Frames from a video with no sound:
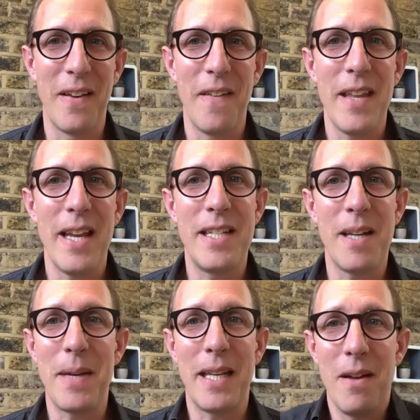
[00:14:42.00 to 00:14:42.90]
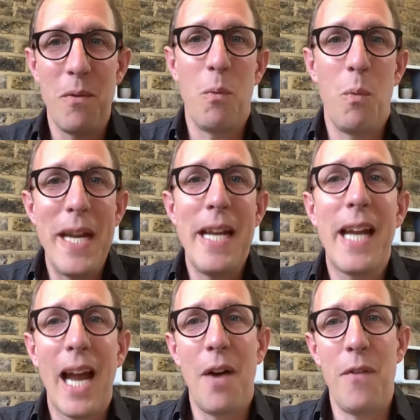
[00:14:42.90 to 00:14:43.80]
is something that we
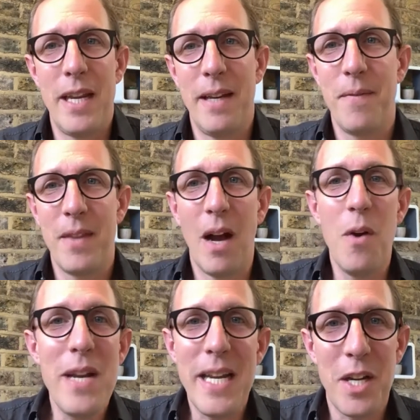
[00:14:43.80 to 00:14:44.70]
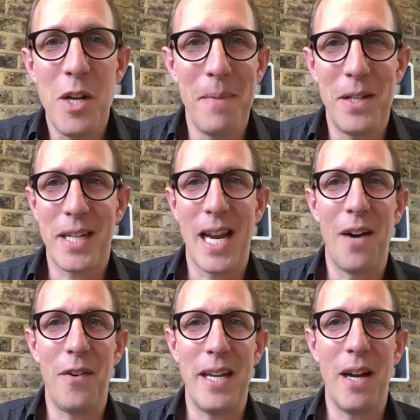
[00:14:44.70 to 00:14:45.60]
carry. Only humans
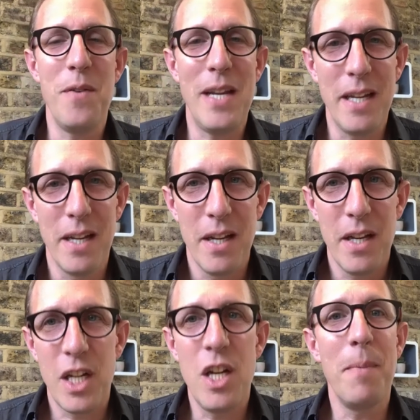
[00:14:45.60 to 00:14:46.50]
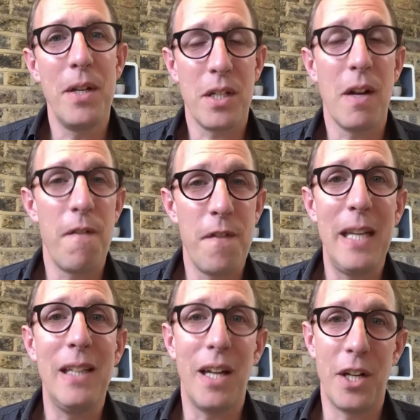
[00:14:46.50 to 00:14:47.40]
carry. Only humans can
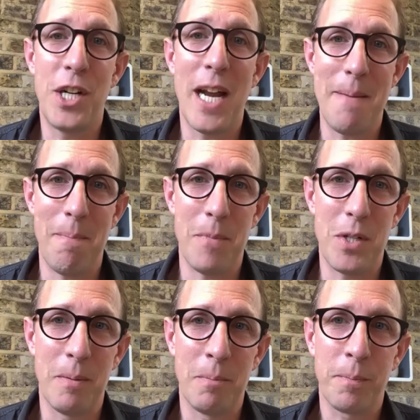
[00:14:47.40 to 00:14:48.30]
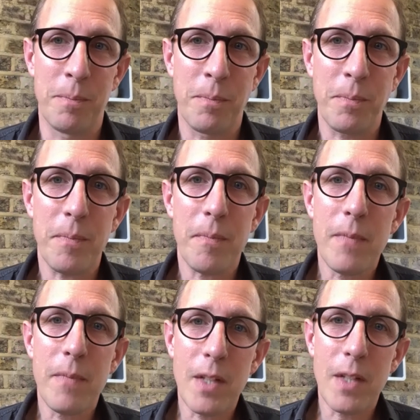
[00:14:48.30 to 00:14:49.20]
feel ashamed.
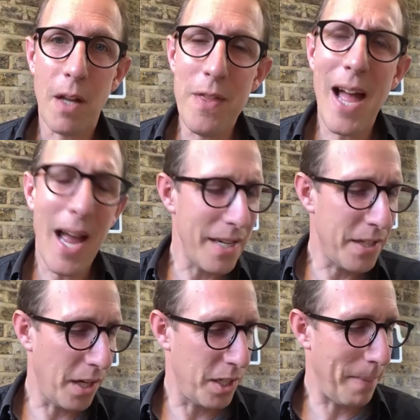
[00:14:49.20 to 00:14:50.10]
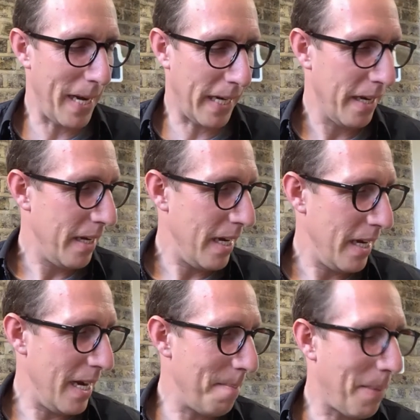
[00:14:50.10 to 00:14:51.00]
And that has such a big
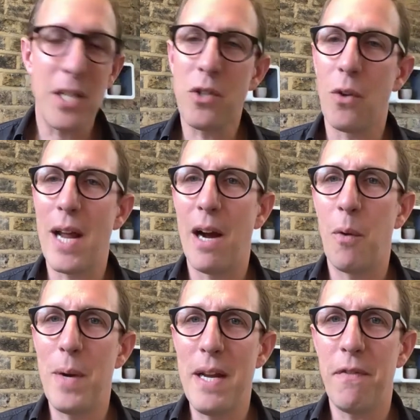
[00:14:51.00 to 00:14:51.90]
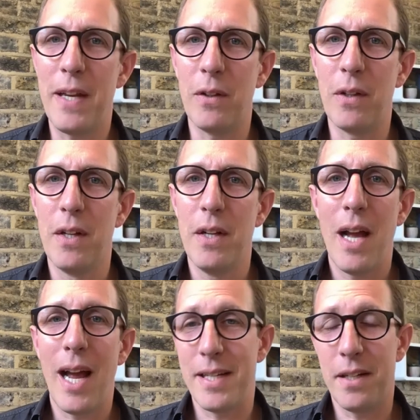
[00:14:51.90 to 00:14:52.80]
impact on how we feel
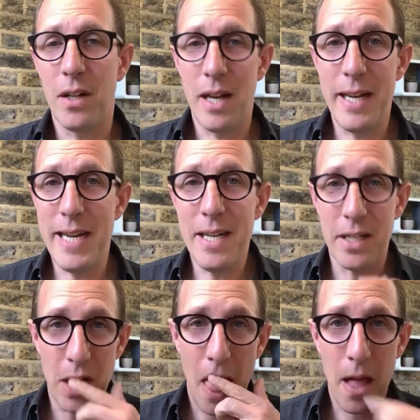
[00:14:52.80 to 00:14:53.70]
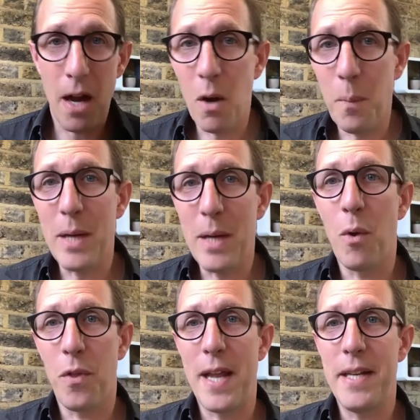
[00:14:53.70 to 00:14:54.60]
as leaders. Are we
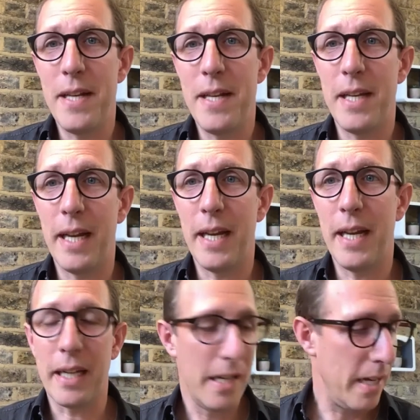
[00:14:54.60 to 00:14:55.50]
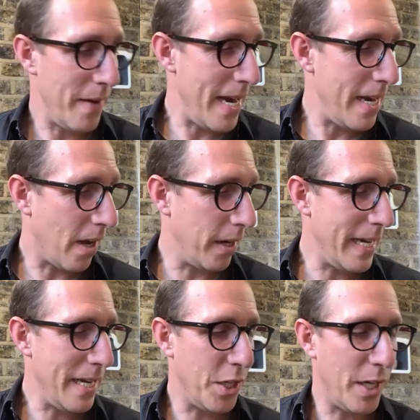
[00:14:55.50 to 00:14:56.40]
authentic, you know, in our
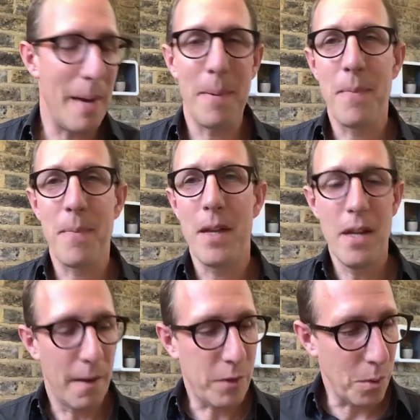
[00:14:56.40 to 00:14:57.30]
leadership? Of course,